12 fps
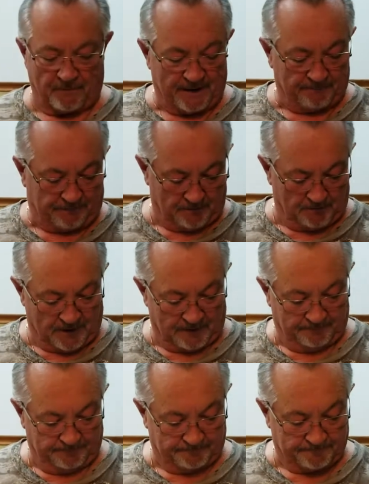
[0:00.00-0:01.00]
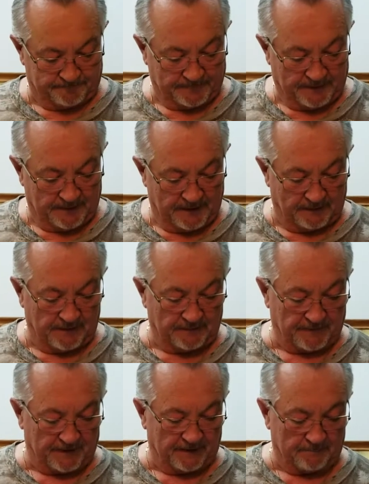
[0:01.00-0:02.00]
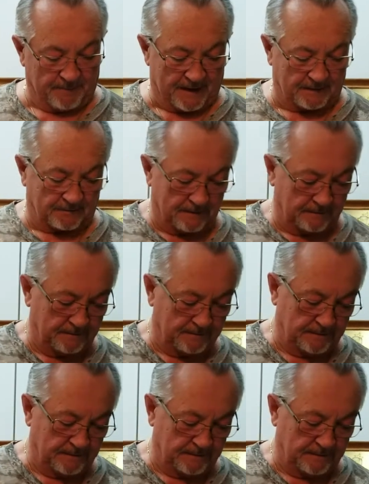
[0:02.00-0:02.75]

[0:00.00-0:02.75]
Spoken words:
if you hear anything in the background,